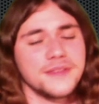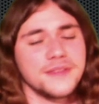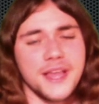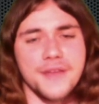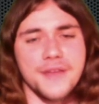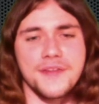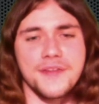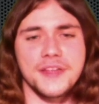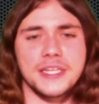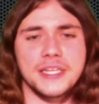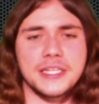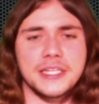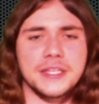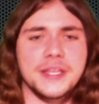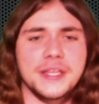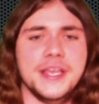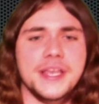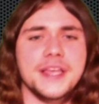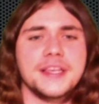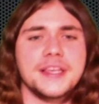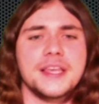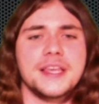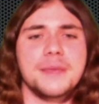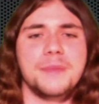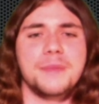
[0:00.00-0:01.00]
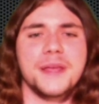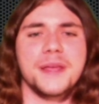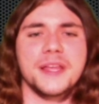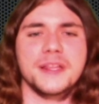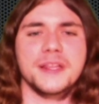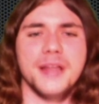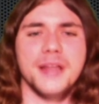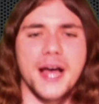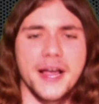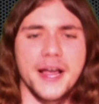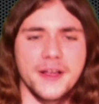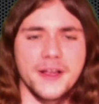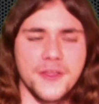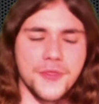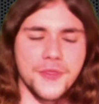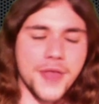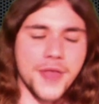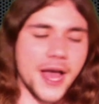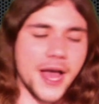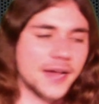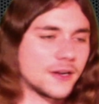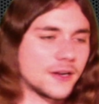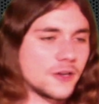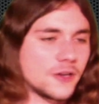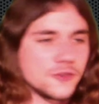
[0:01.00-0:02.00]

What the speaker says: definitely keeping an eye on that.